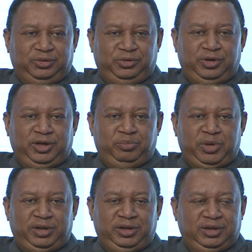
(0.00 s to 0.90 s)
Oil and
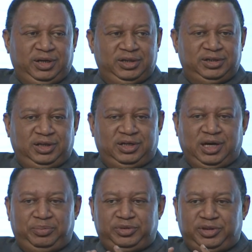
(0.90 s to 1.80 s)
Money has a
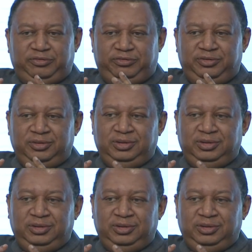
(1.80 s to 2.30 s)
captive